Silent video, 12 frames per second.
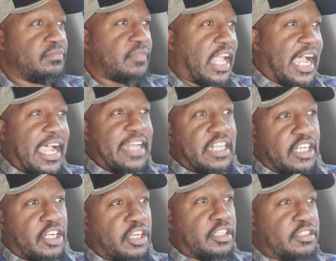I had to
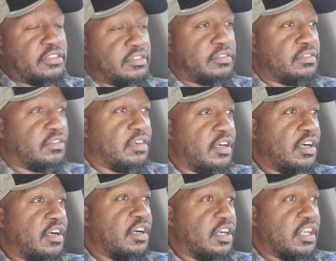
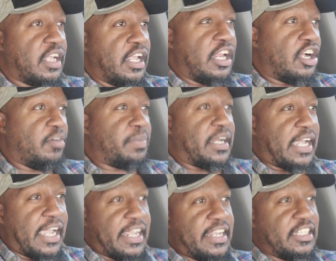learn, you know, but
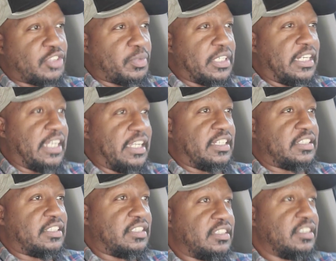hey, it is what it is.
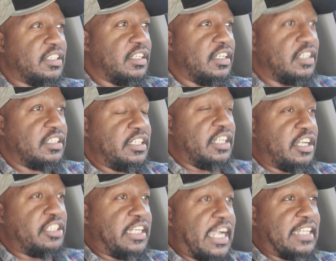You know,
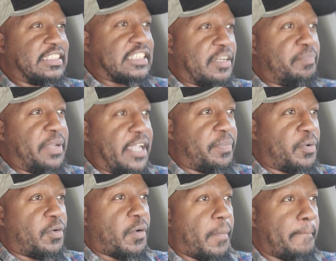you got some
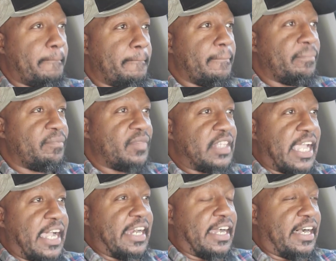people that